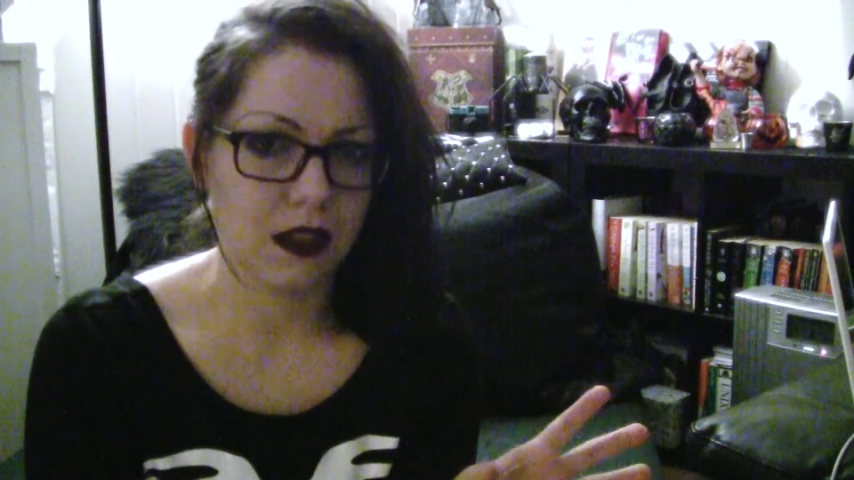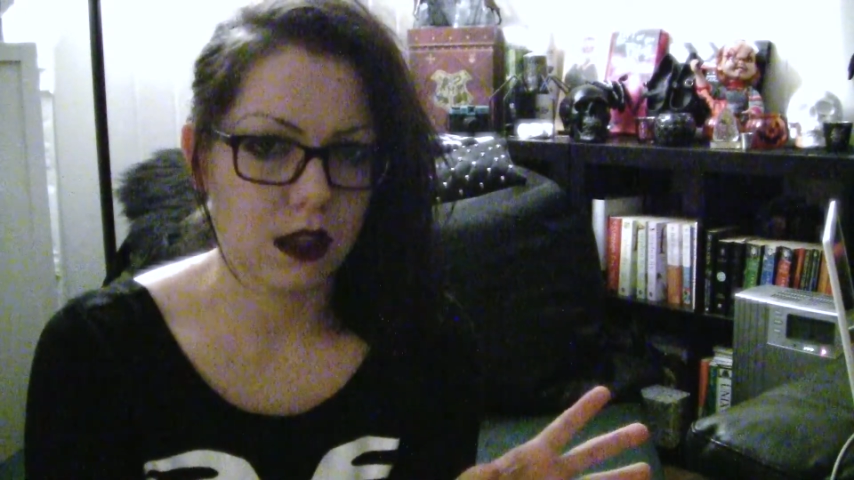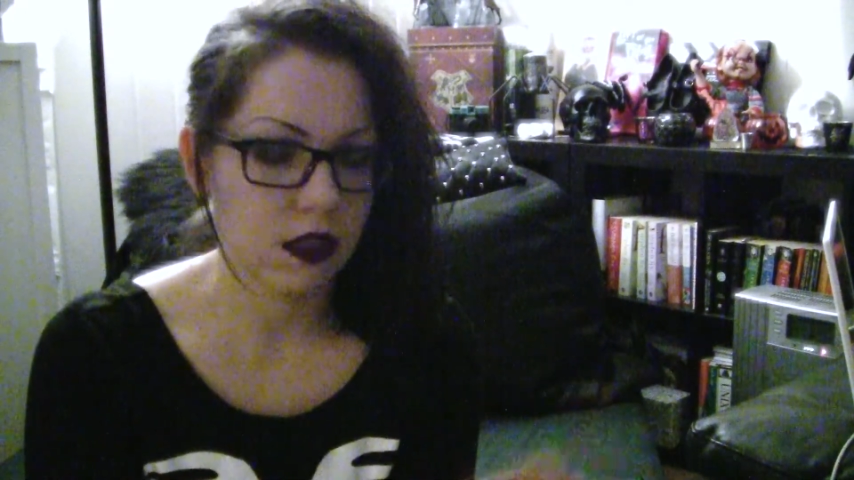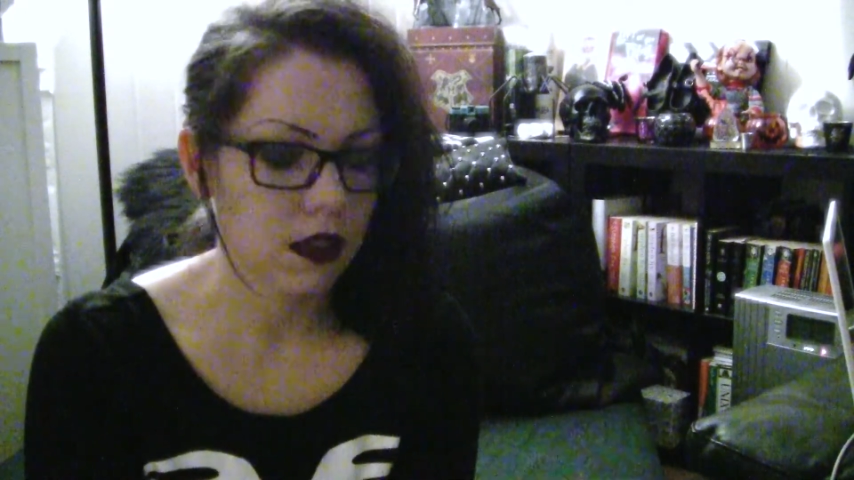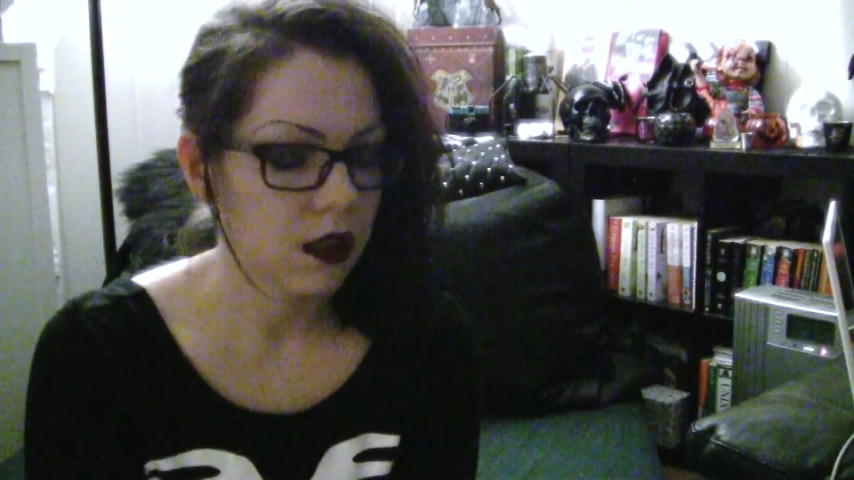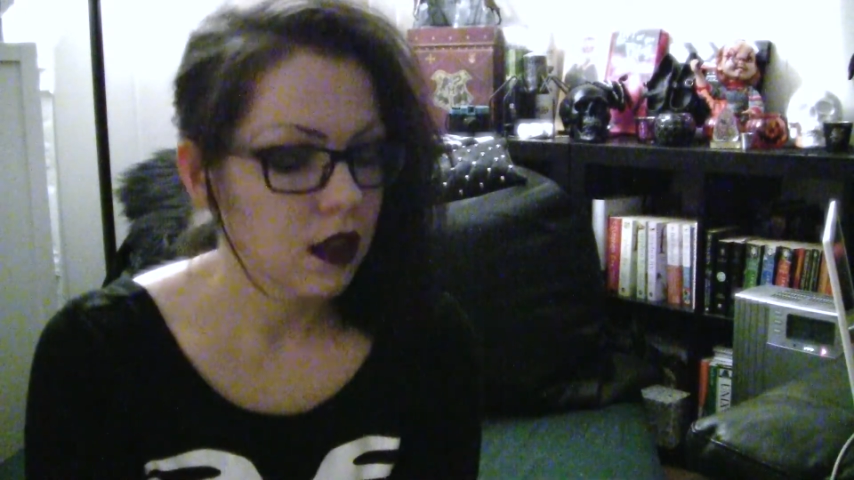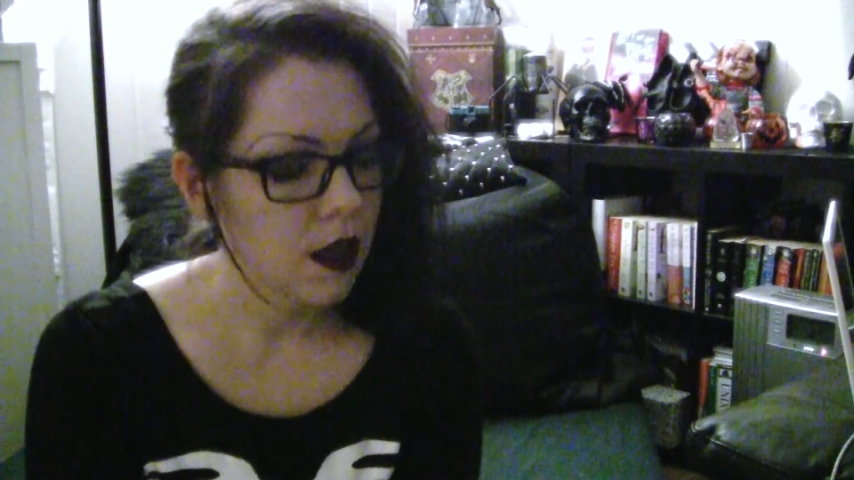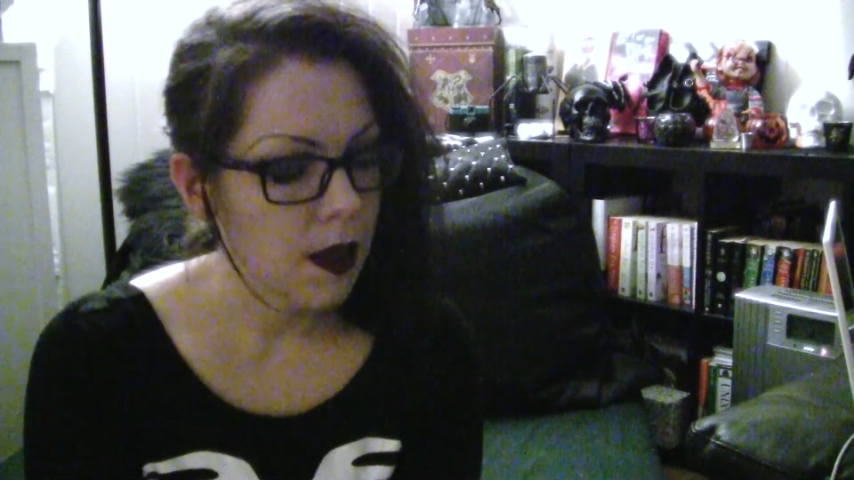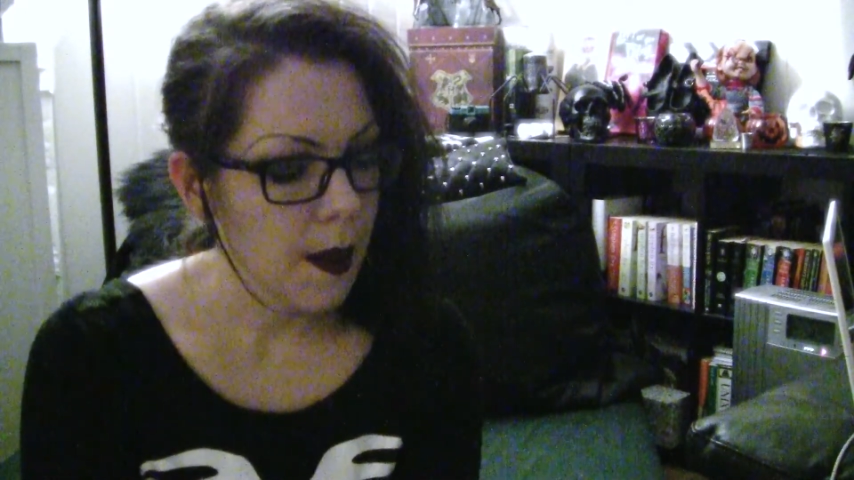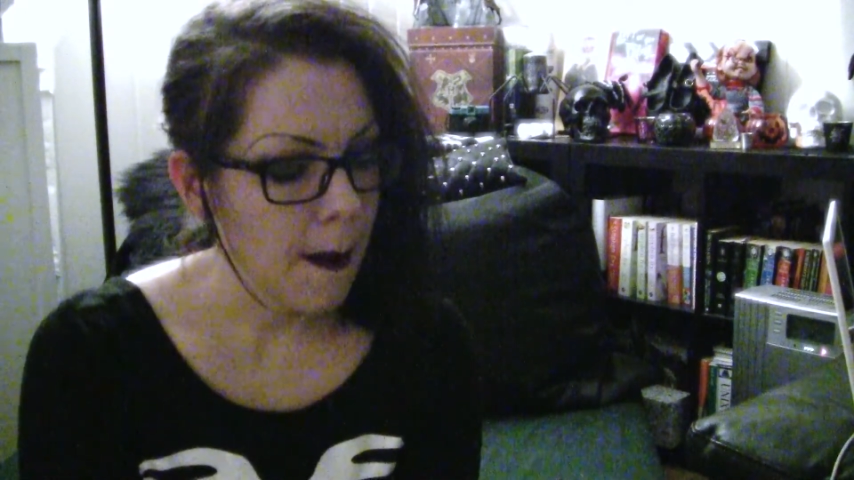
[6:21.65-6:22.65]
this
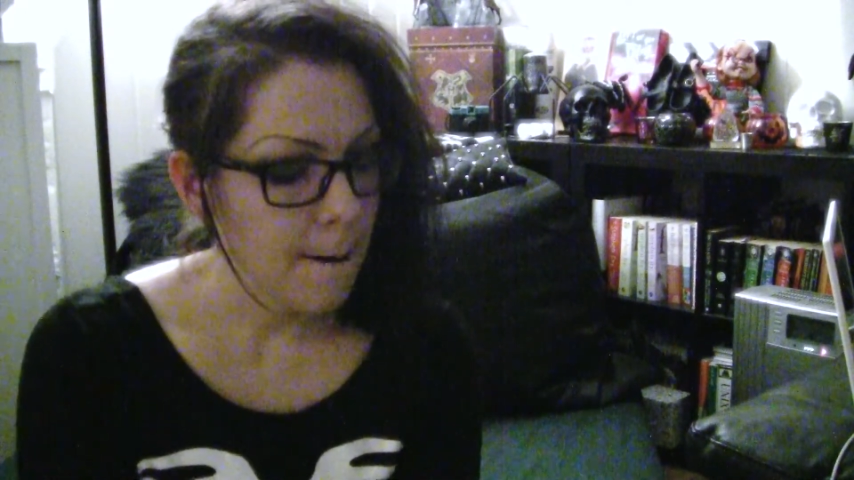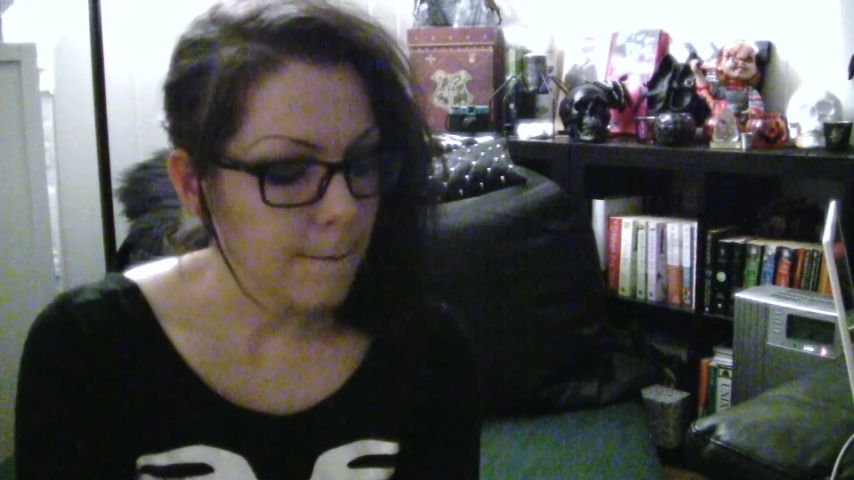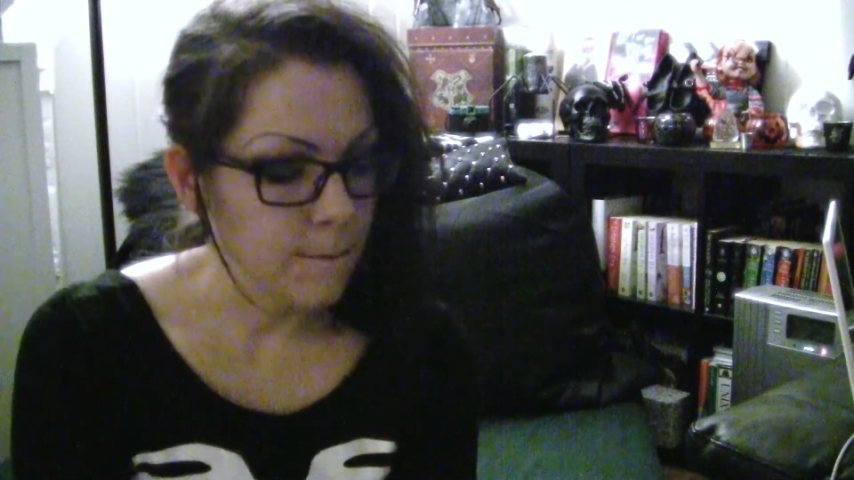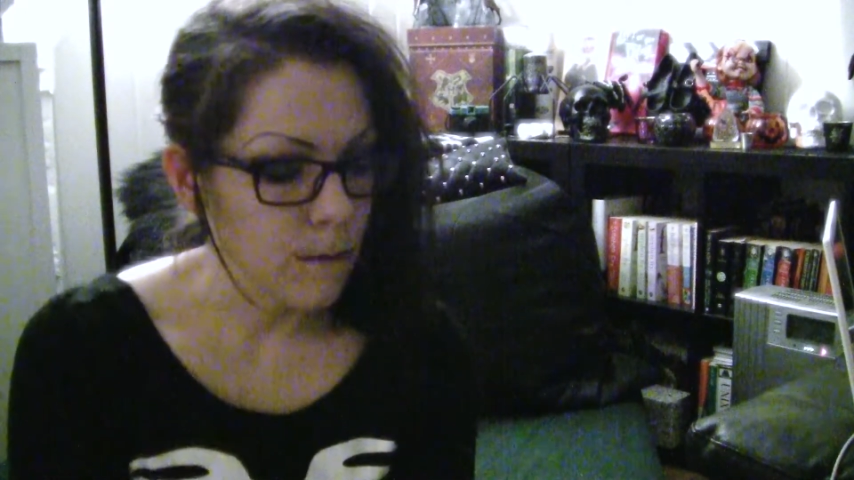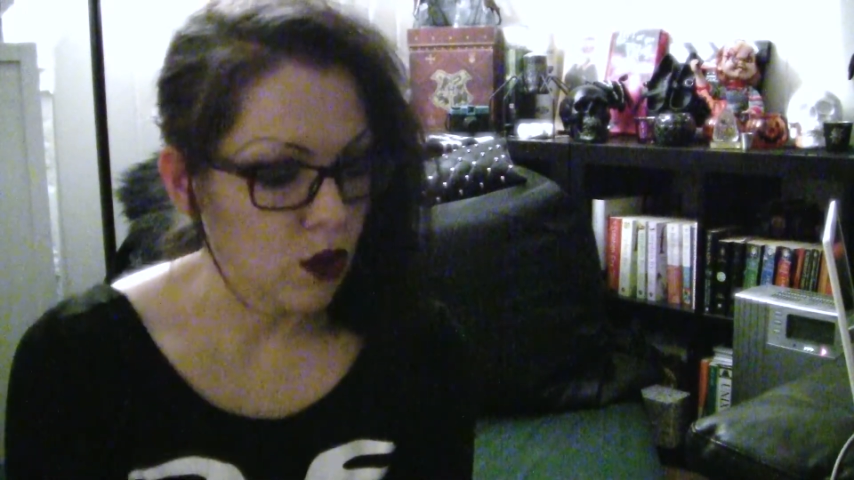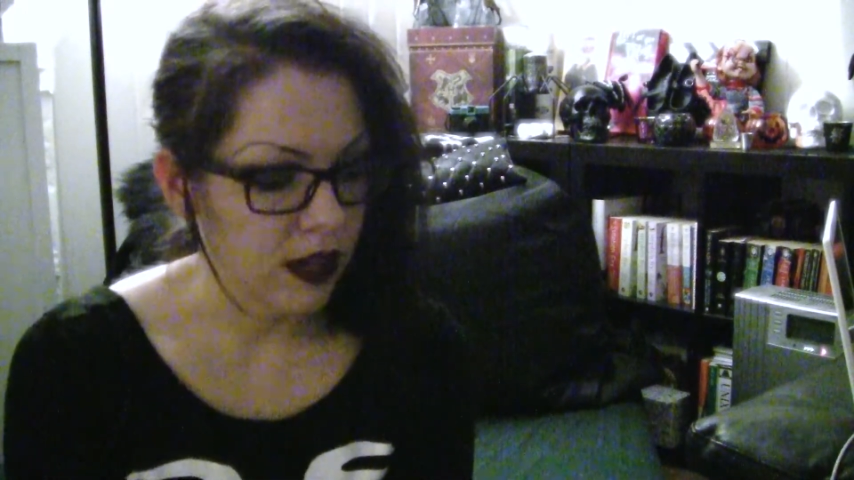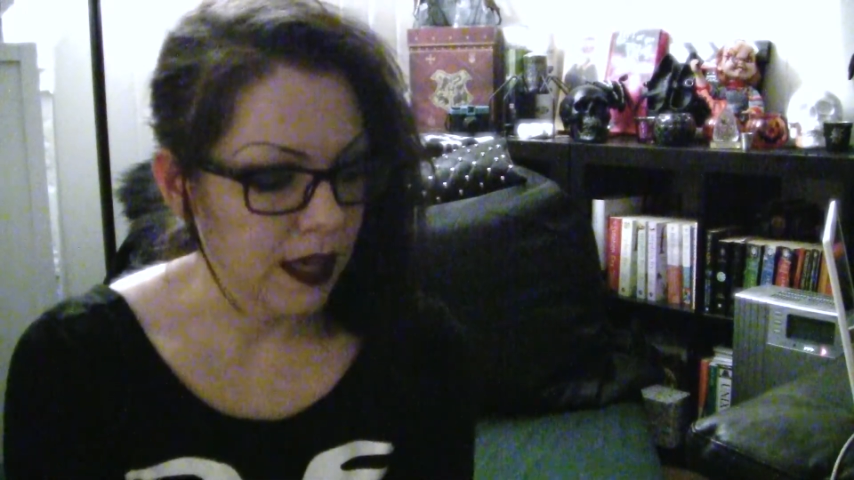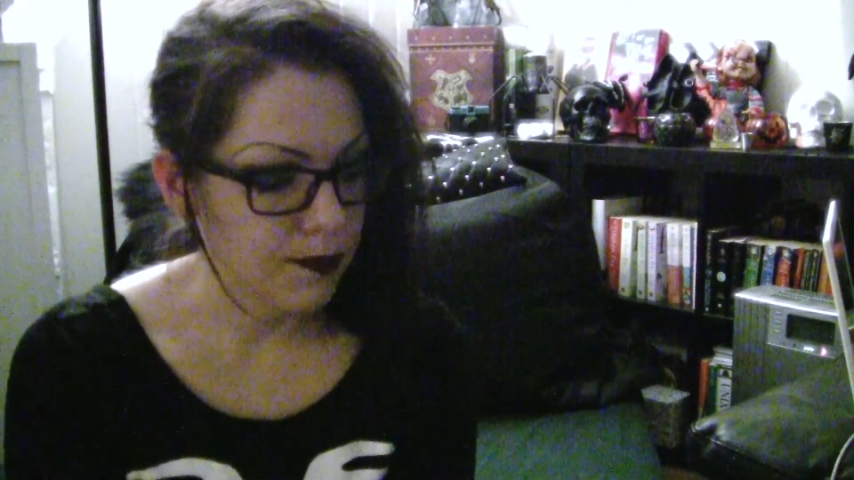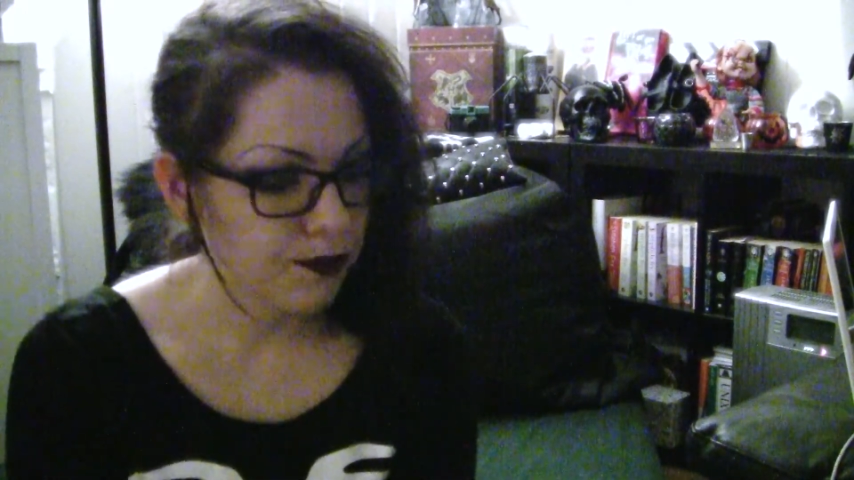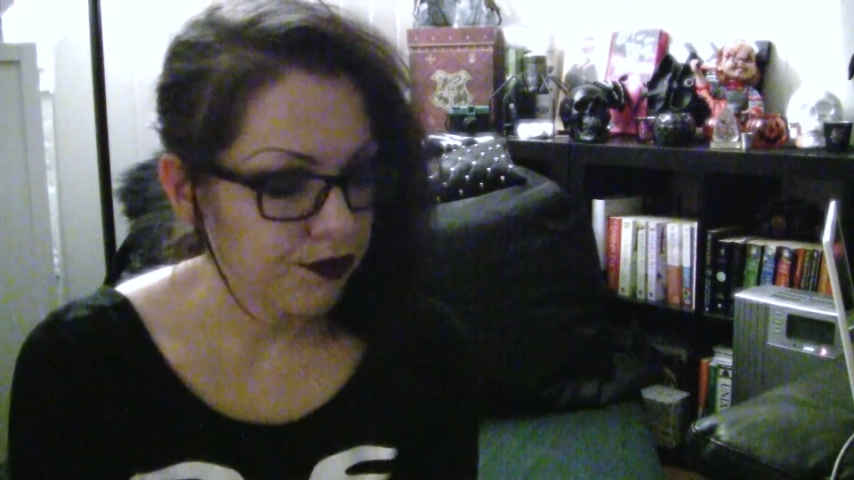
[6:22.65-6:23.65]
movie.